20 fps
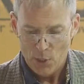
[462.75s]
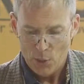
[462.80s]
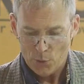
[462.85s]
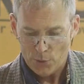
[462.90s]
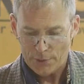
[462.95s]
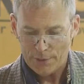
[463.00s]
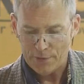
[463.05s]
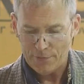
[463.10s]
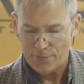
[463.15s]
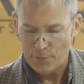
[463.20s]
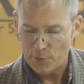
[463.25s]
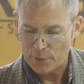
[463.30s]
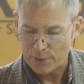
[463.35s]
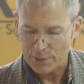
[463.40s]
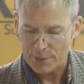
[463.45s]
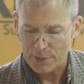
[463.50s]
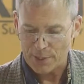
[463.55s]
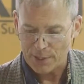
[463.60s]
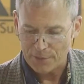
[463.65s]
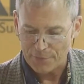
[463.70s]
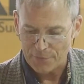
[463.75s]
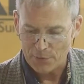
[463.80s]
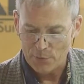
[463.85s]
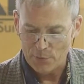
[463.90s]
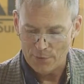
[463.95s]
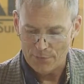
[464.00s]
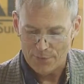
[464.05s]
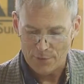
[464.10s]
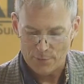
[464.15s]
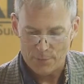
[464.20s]
We're going to focus on a
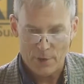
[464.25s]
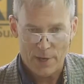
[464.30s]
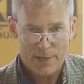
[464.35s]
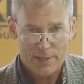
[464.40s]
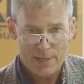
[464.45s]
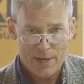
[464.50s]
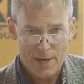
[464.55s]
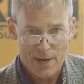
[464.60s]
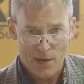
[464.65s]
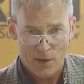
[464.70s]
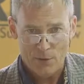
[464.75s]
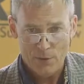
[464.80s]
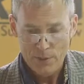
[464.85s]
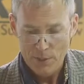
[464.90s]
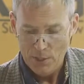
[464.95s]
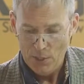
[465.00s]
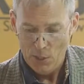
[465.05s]
few of them right now.